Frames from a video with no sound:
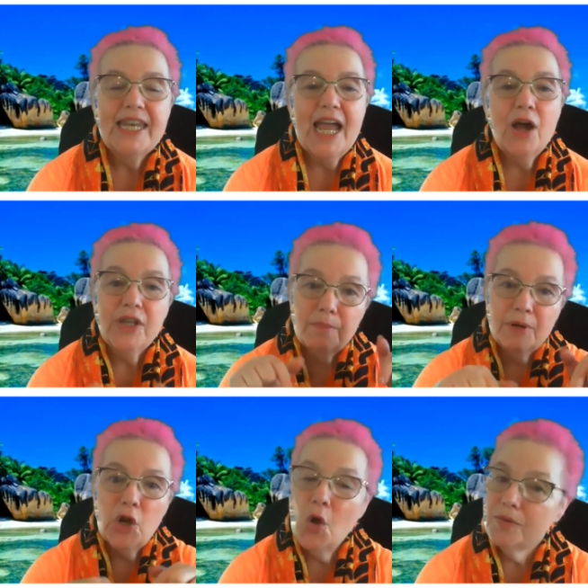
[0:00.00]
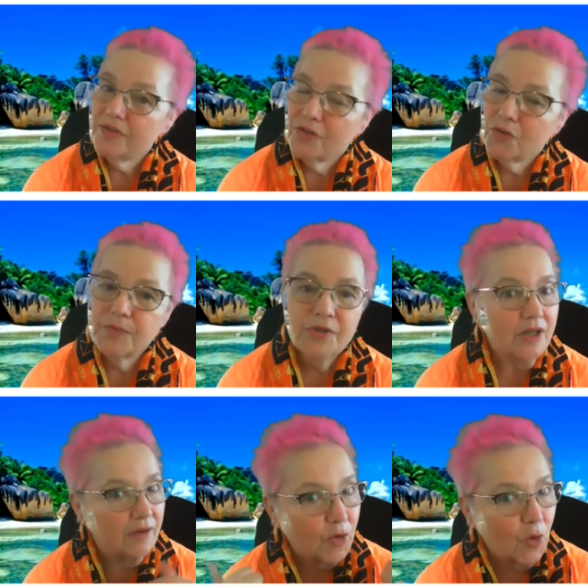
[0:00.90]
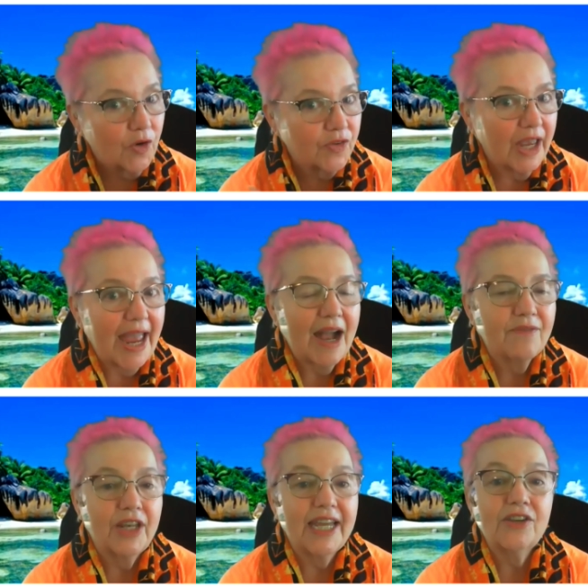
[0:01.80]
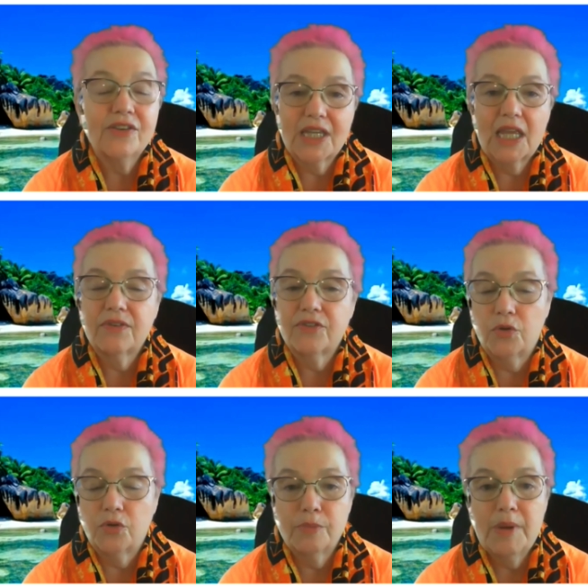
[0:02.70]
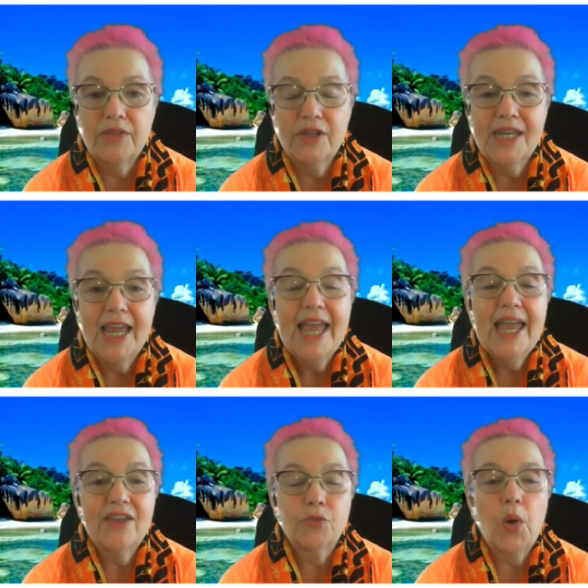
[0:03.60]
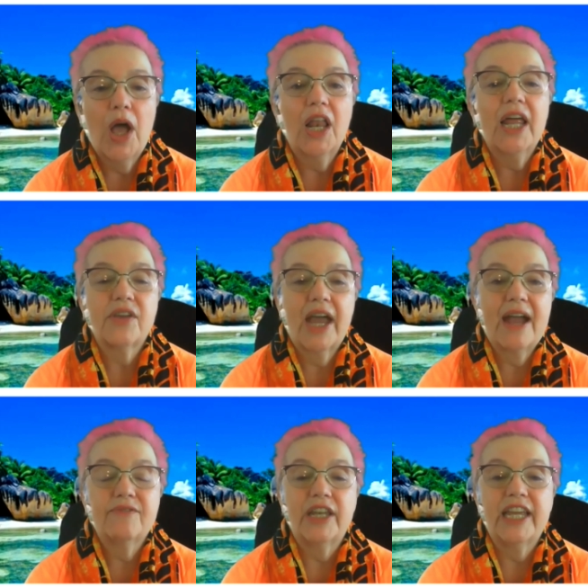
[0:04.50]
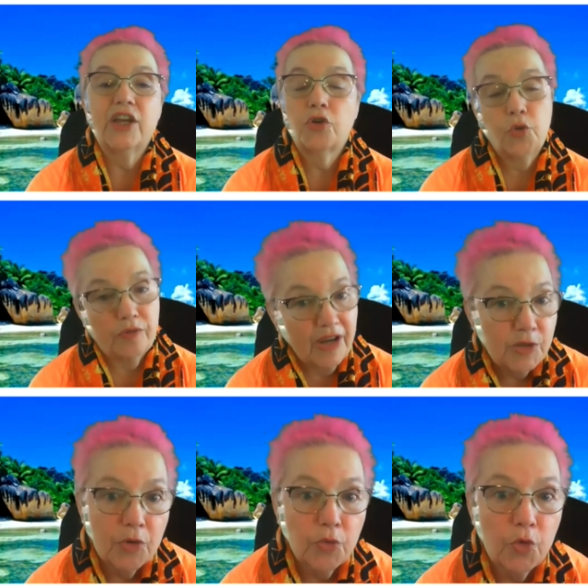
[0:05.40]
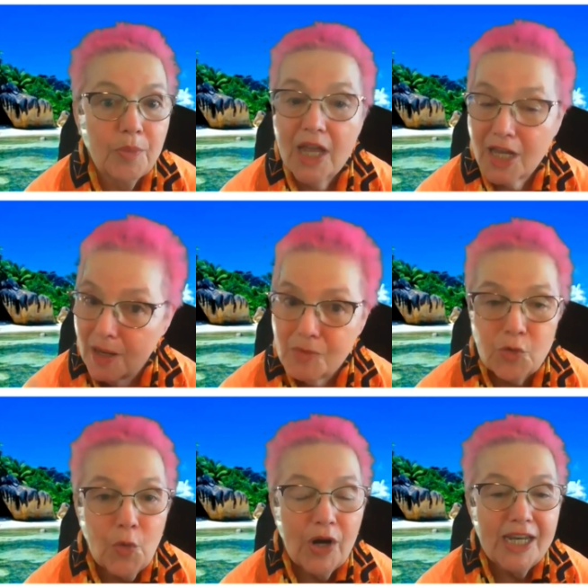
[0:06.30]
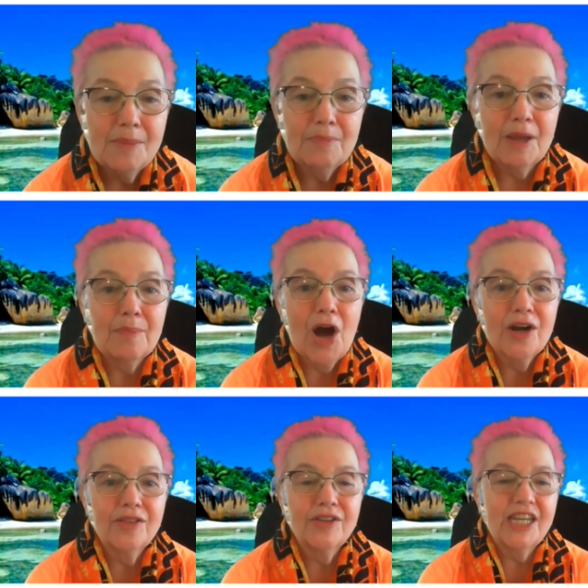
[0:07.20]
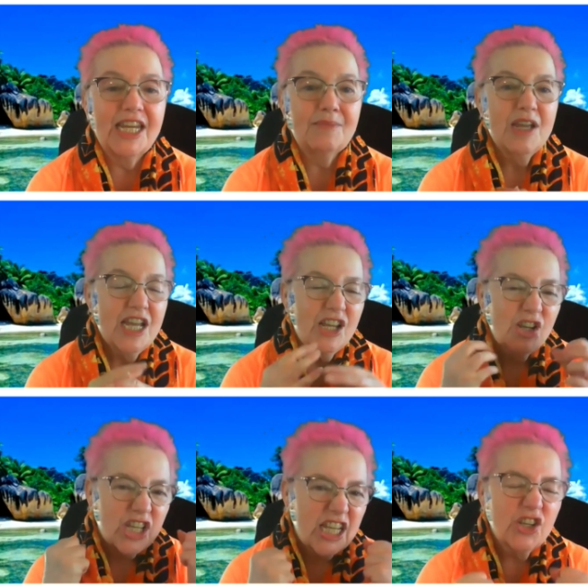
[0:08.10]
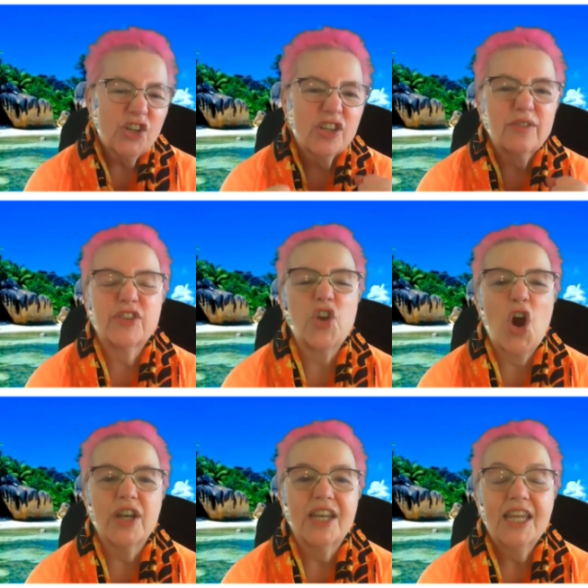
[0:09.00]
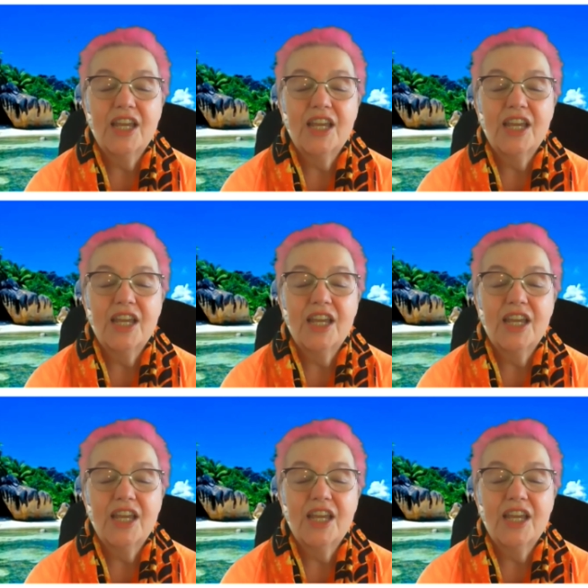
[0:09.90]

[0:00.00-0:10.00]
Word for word: Now, down below in the description, of course, I have the link to Successful Solution Method, as well as I have the link to a Facebook group. Come join, be a part of the team. Get yourself started.